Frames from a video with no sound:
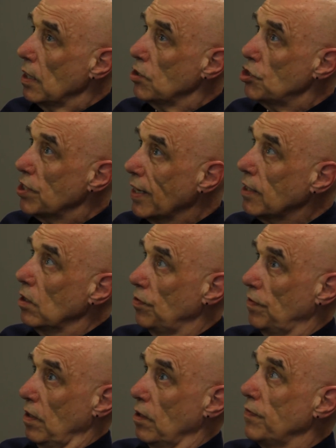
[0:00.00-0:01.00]
And shadow
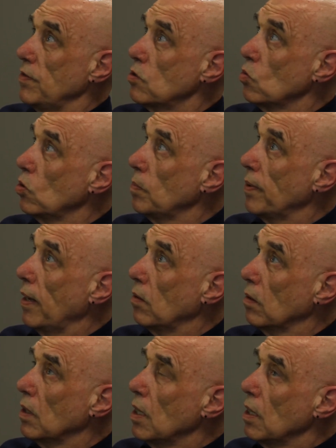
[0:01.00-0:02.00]
stuff is all
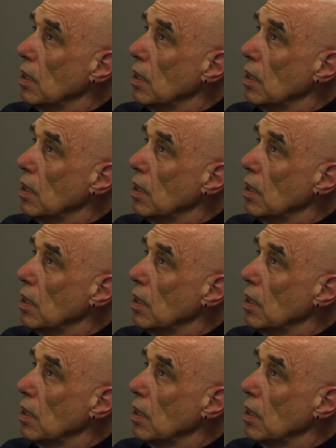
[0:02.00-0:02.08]
about,